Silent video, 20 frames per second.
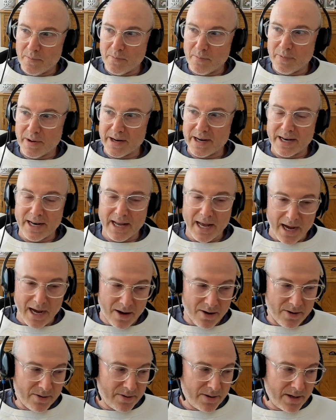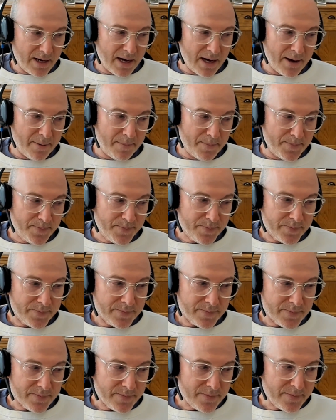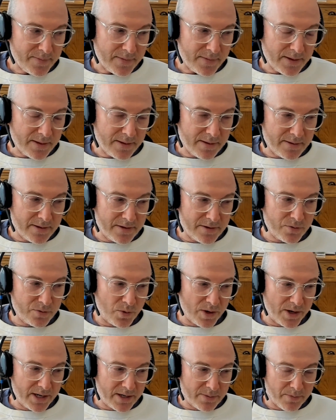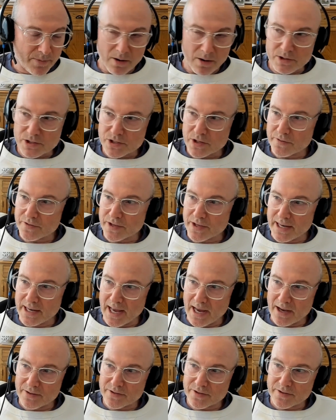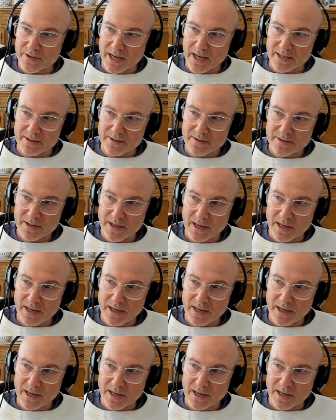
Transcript: But now, this week, Microsoft announced that